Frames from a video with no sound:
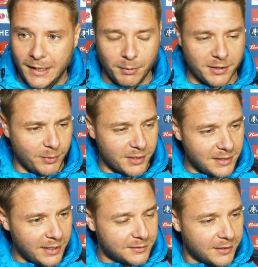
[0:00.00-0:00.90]
with his
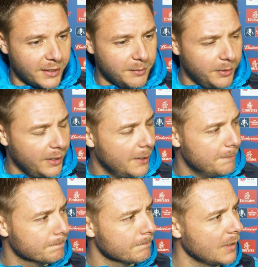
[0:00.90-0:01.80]
legs today. But
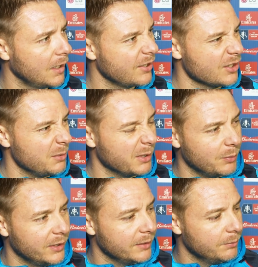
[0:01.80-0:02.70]
essentially
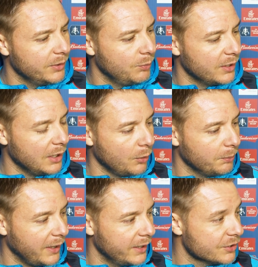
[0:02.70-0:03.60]
with the loan
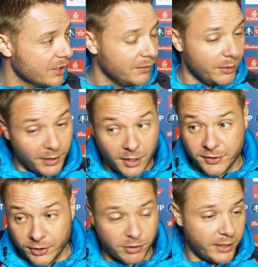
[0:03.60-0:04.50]
players, generally with us
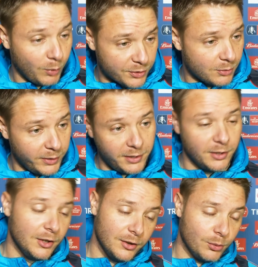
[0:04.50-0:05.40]
they train once a week.
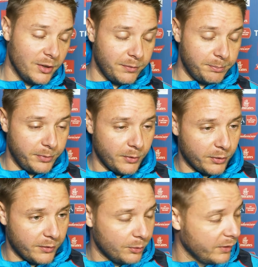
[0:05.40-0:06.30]
All
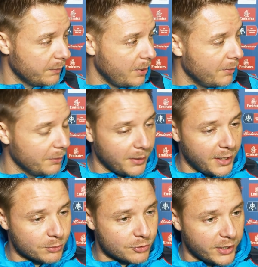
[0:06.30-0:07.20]
the other permanent
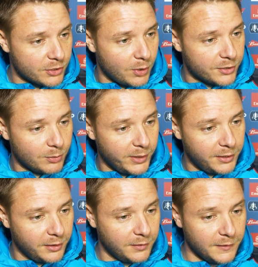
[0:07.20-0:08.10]
players will train twice a
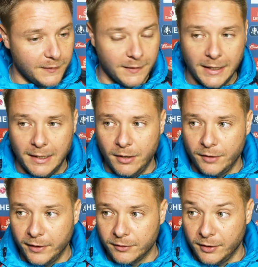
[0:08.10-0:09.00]
week. And
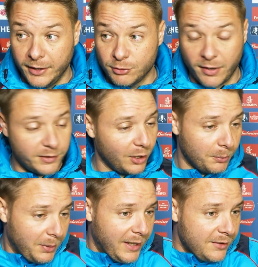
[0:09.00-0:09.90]
the nature of having loan
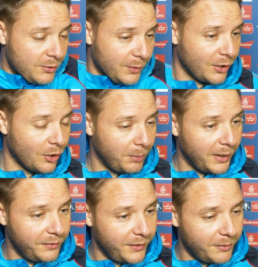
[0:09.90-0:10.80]
players is when they got to
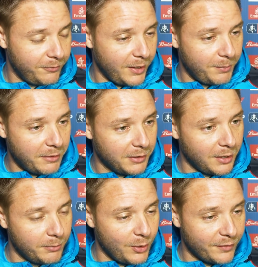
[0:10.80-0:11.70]
play for their parent
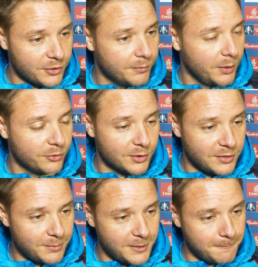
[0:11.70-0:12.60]
club, you have to
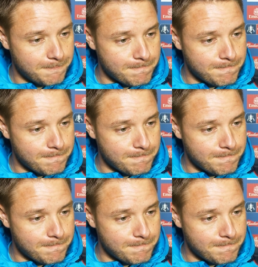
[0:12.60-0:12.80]
accept it.